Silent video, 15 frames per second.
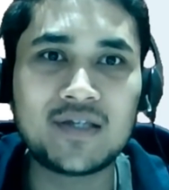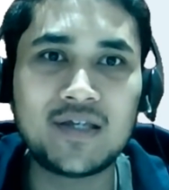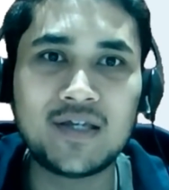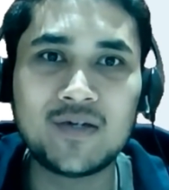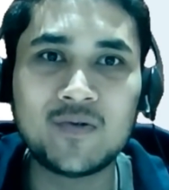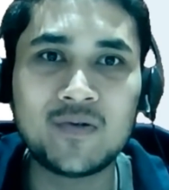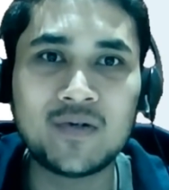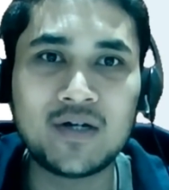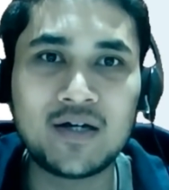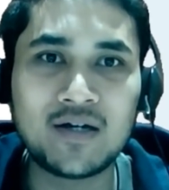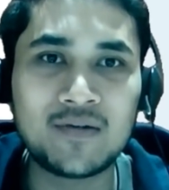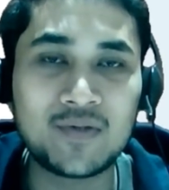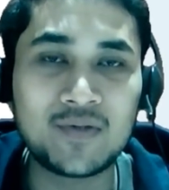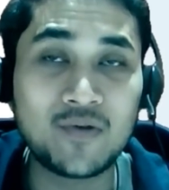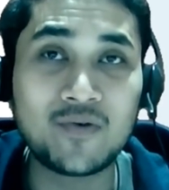
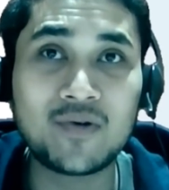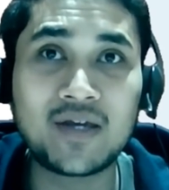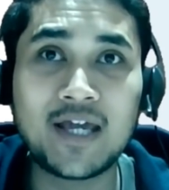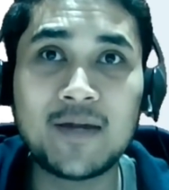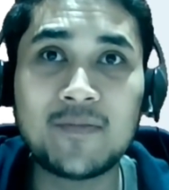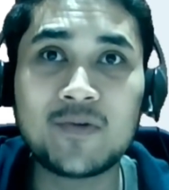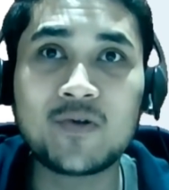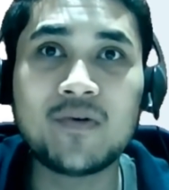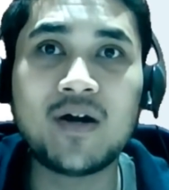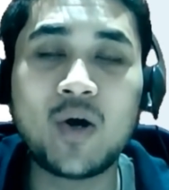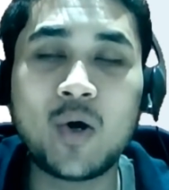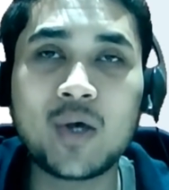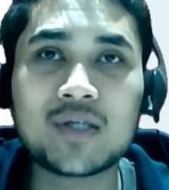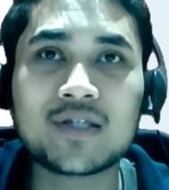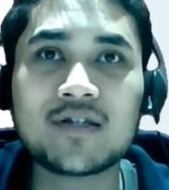You came to a
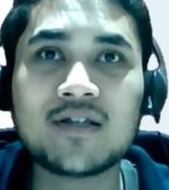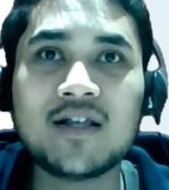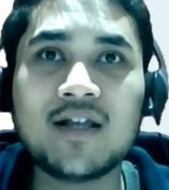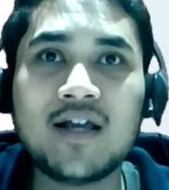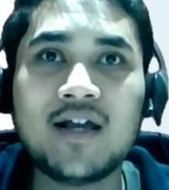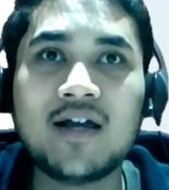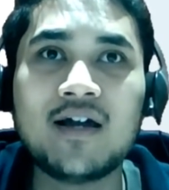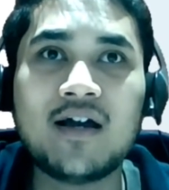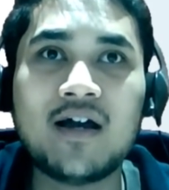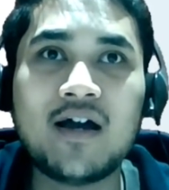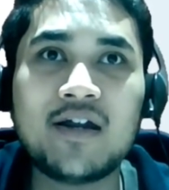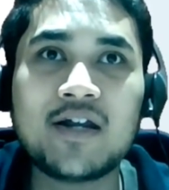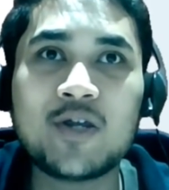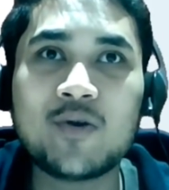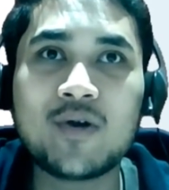hostel
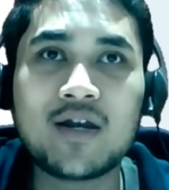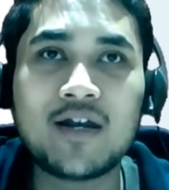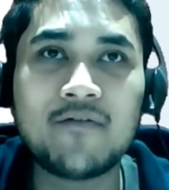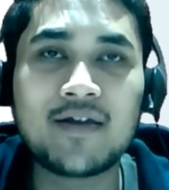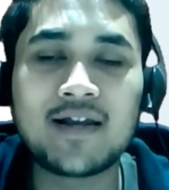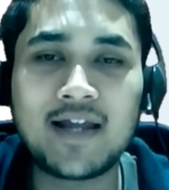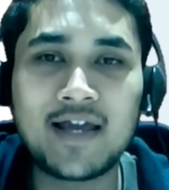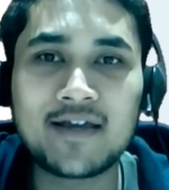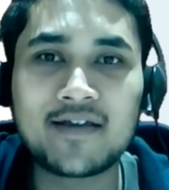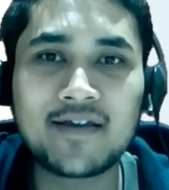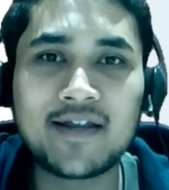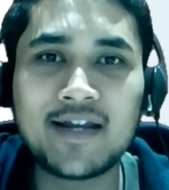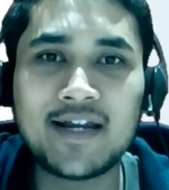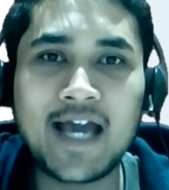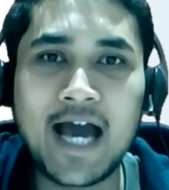and you are living like
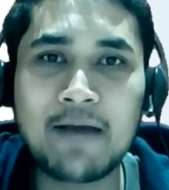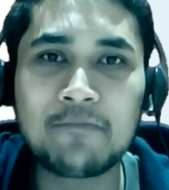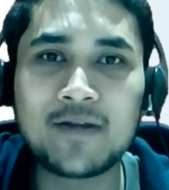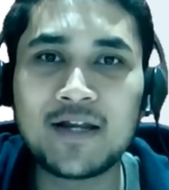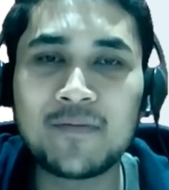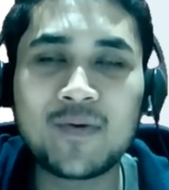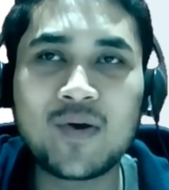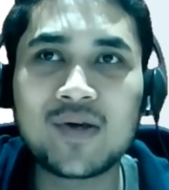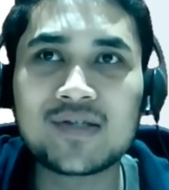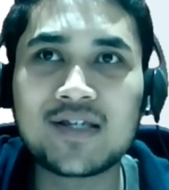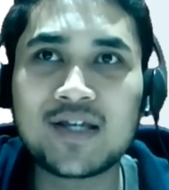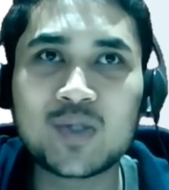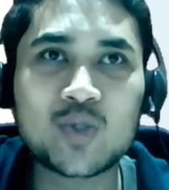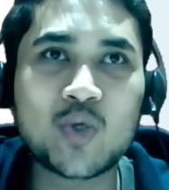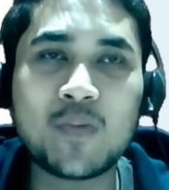really happily because there
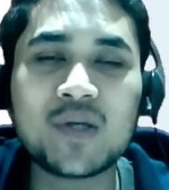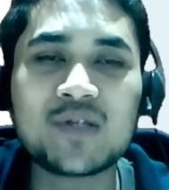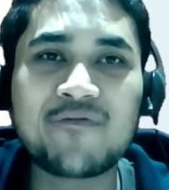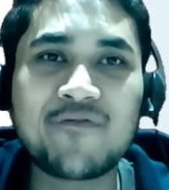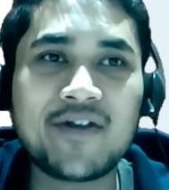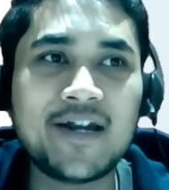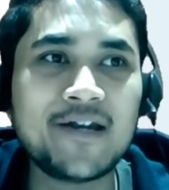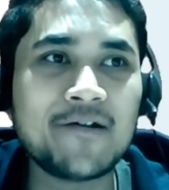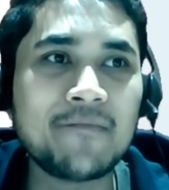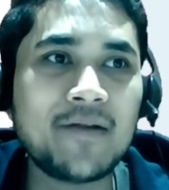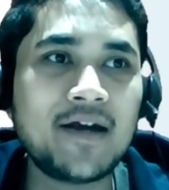is so much freedom.